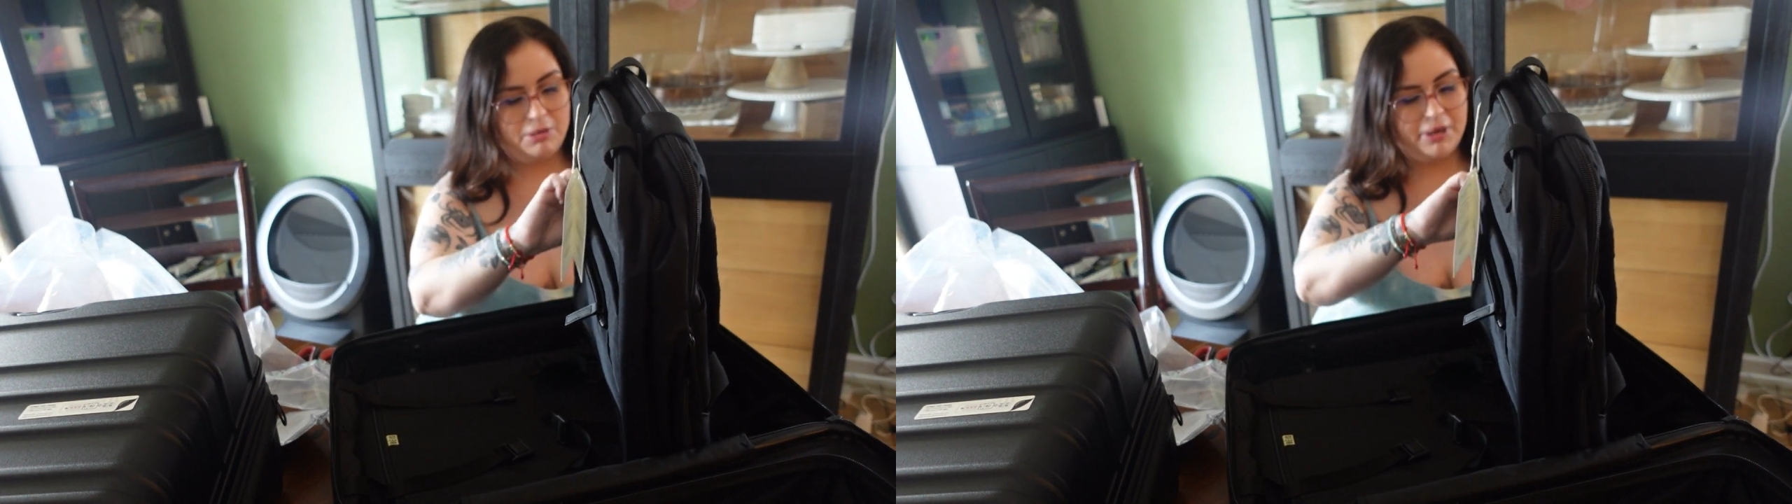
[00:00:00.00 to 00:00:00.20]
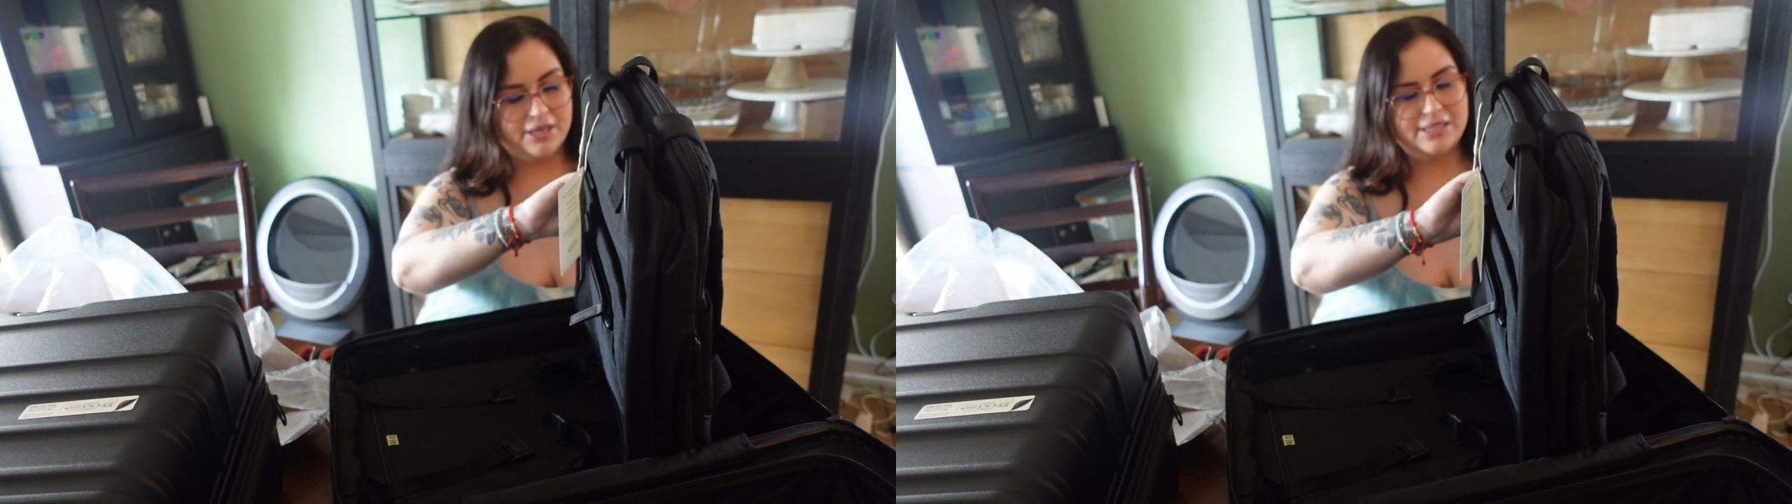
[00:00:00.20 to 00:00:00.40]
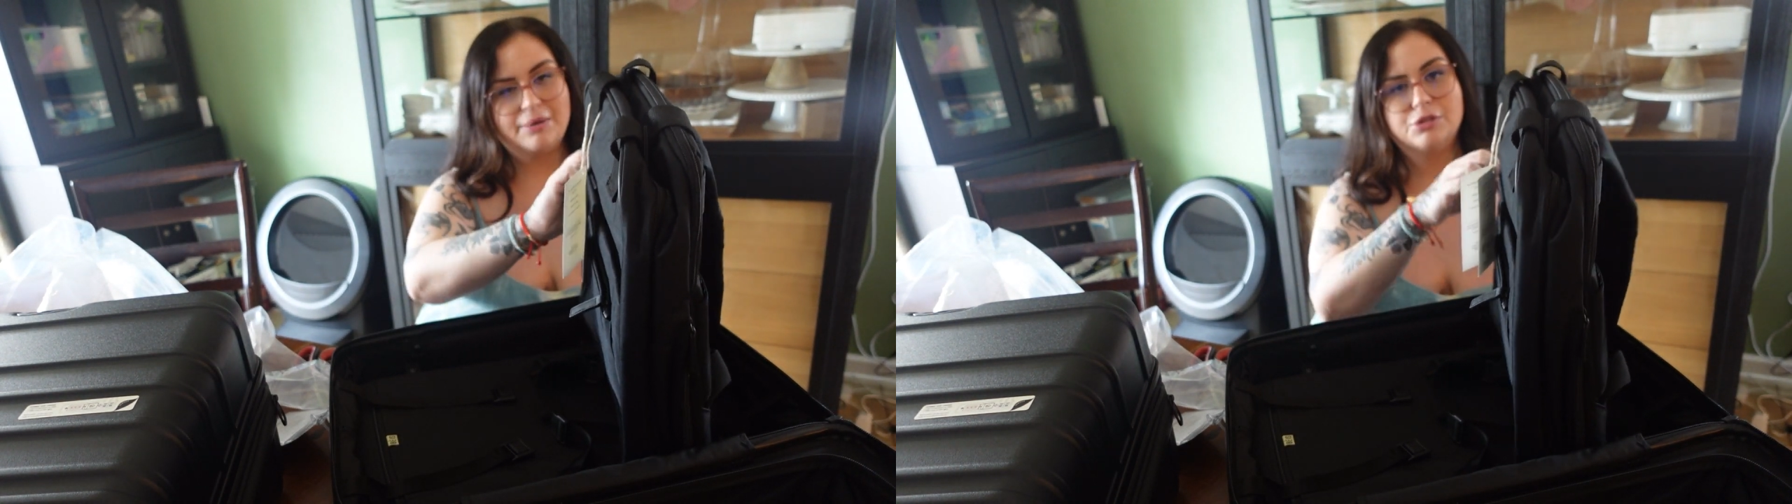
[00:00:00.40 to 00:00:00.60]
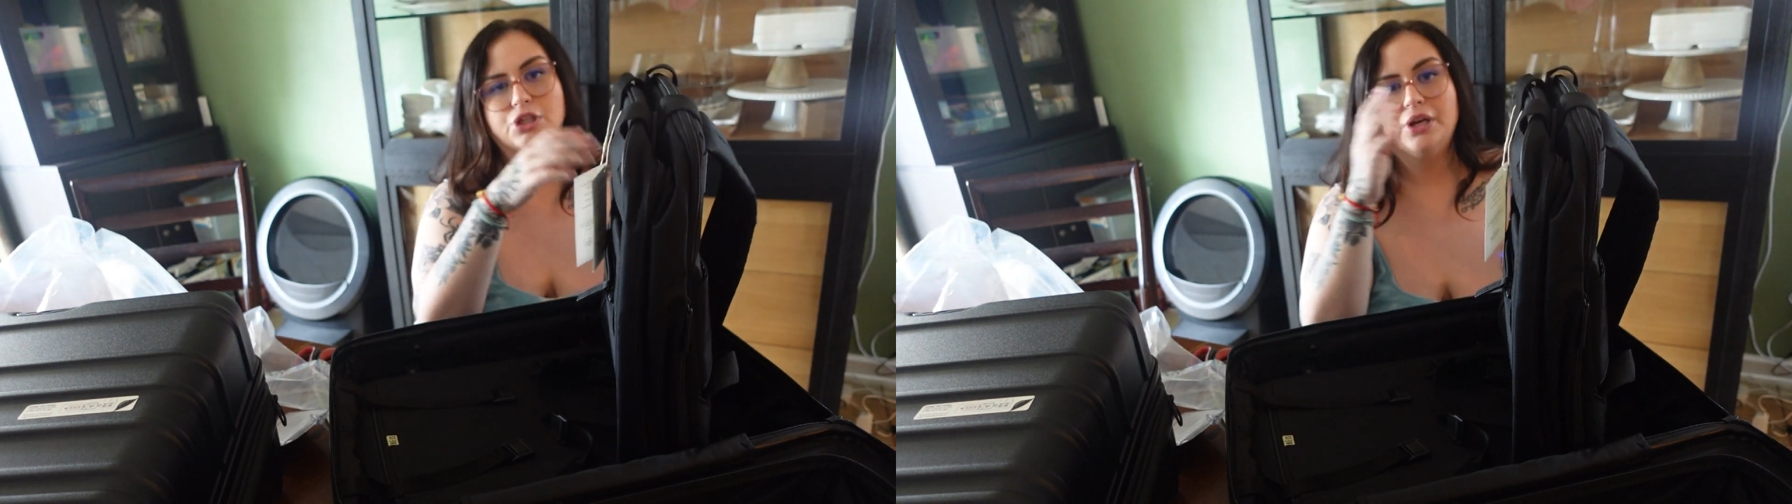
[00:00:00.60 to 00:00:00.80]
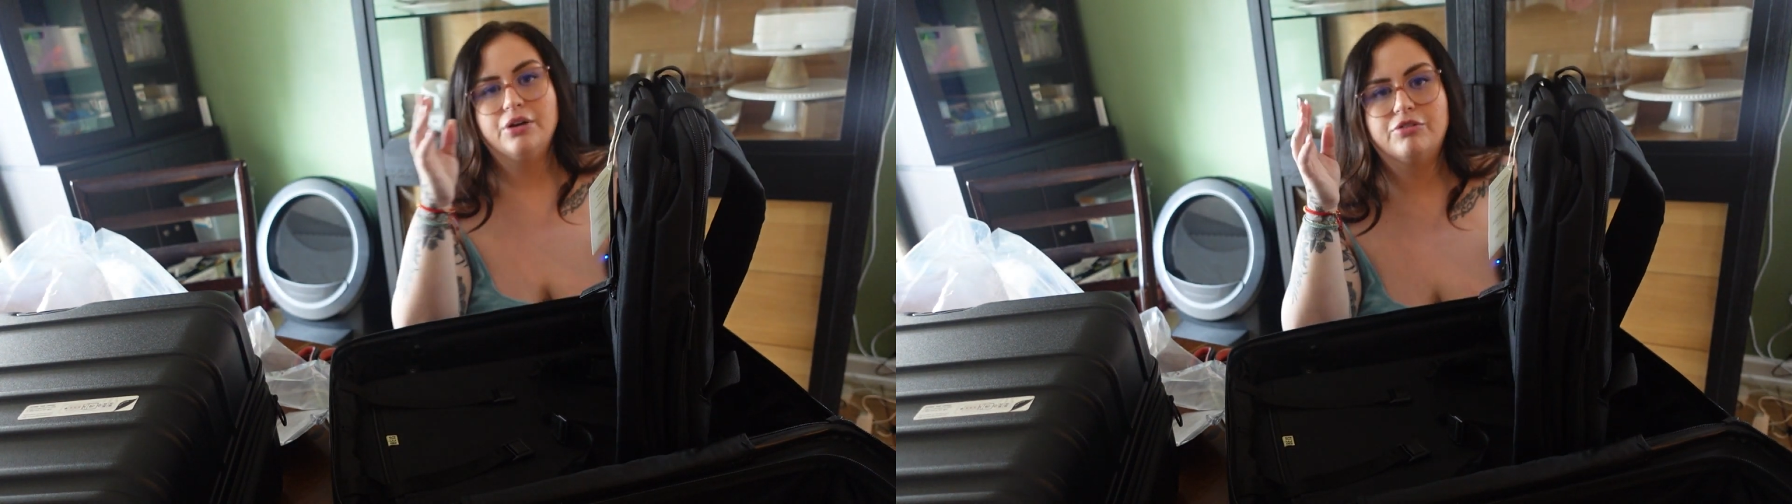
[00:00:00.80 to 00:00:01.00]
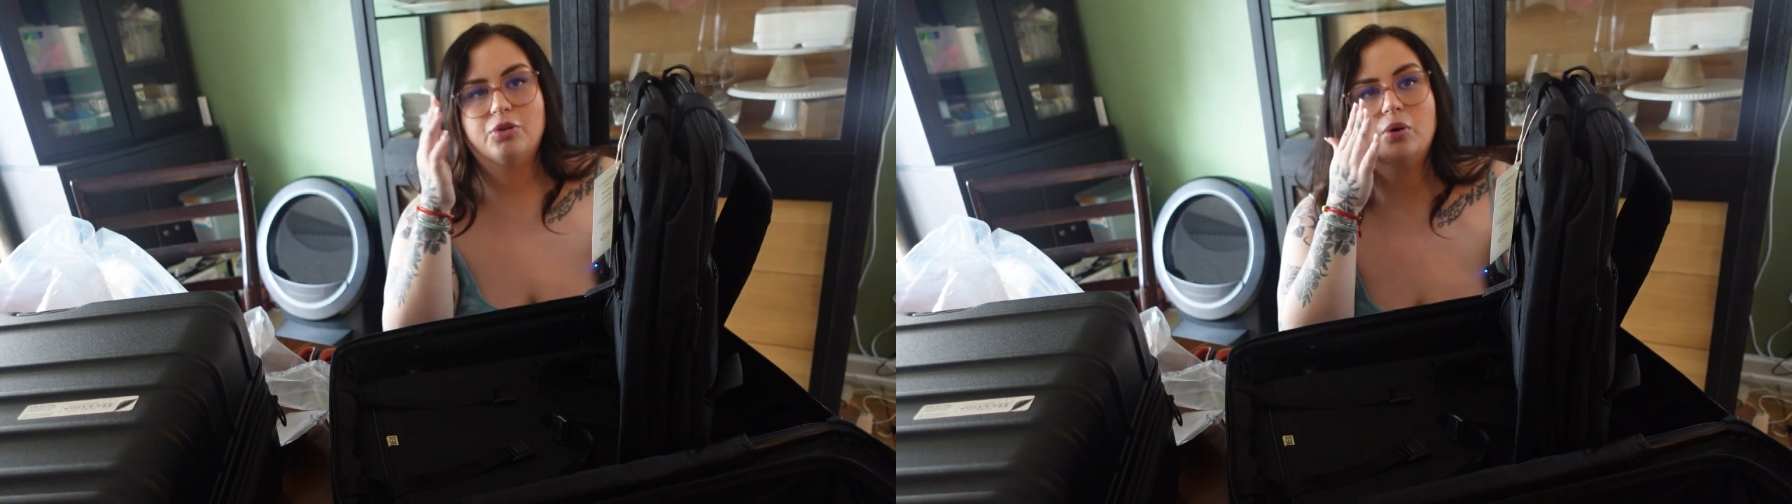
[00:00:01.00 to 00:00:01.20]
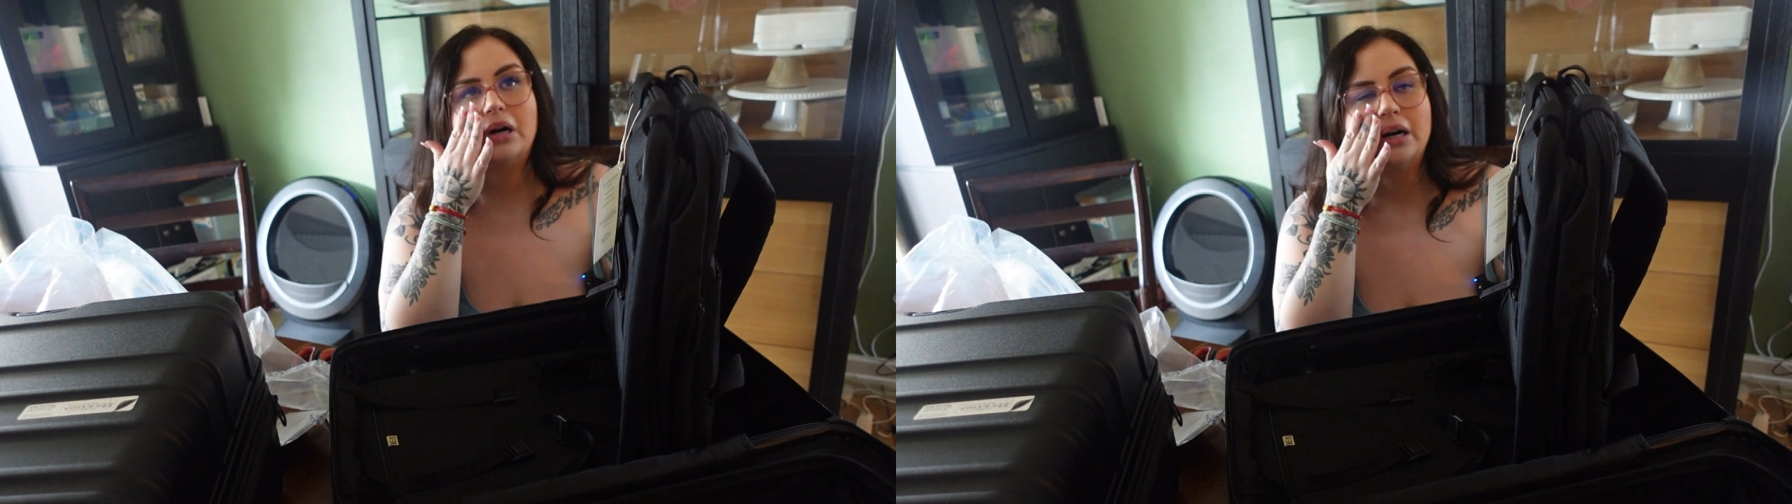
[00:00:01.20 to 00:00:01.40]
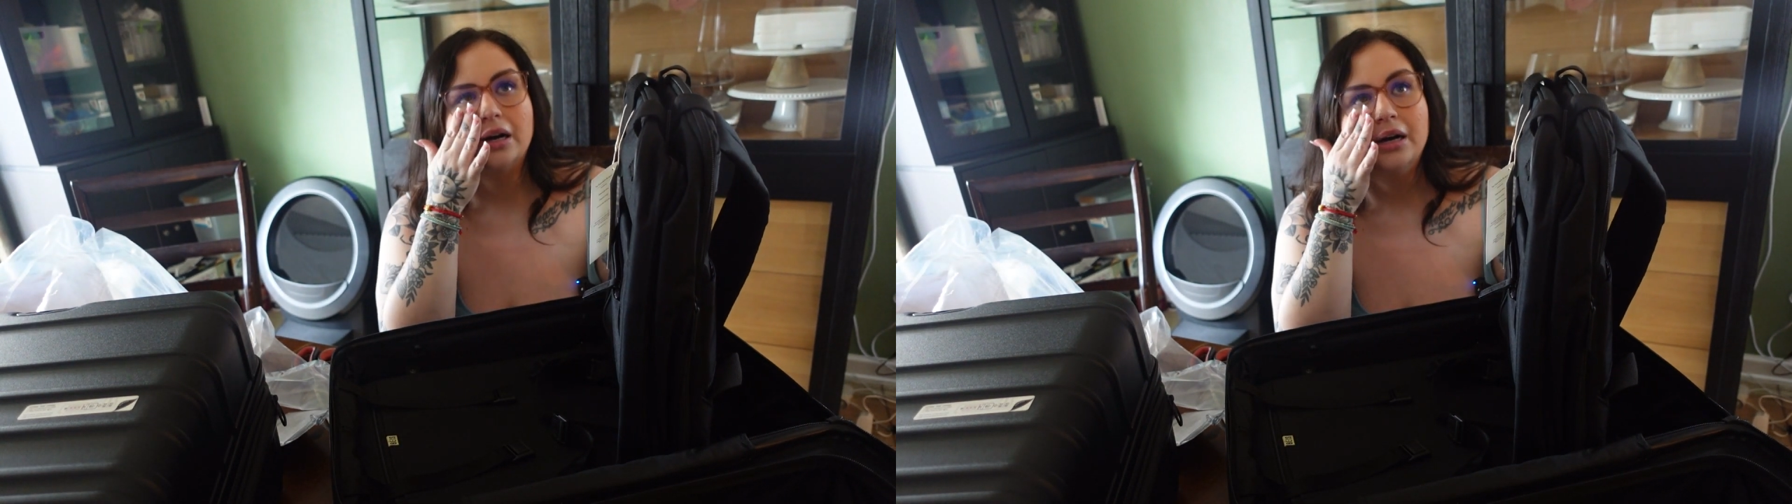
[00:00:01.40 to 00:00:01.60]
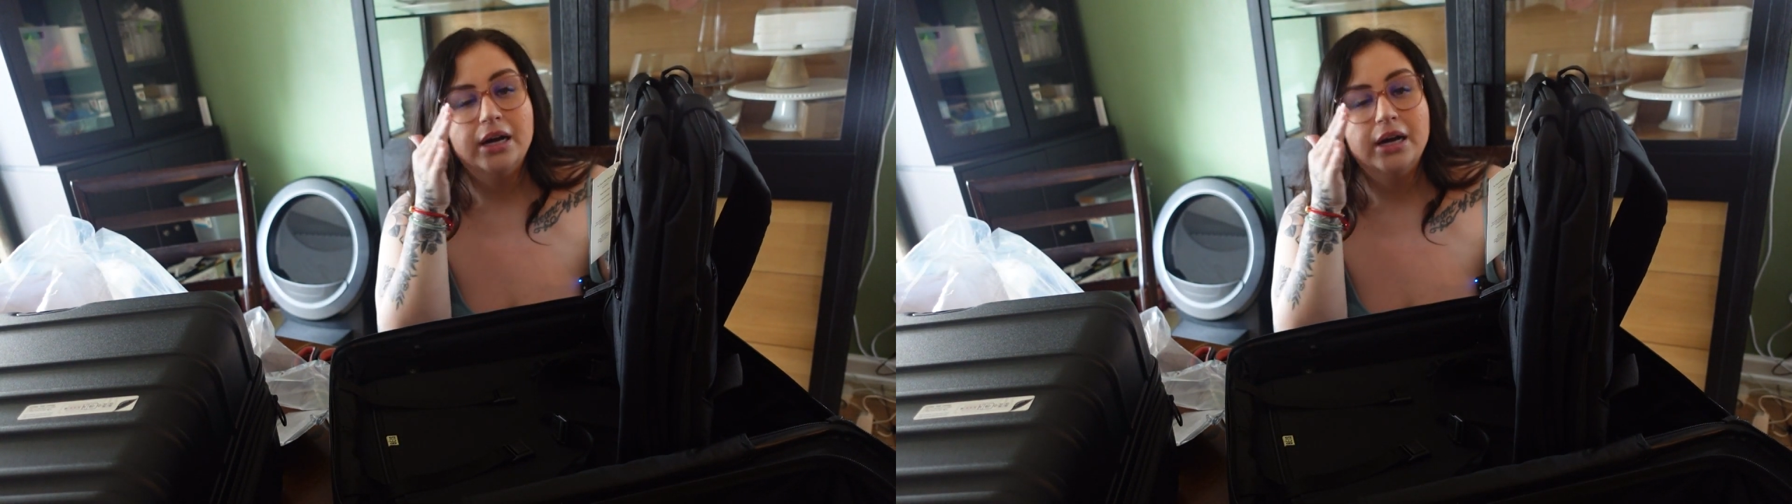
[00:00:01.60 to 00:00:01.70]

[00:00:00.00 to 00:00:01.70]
because I was looking for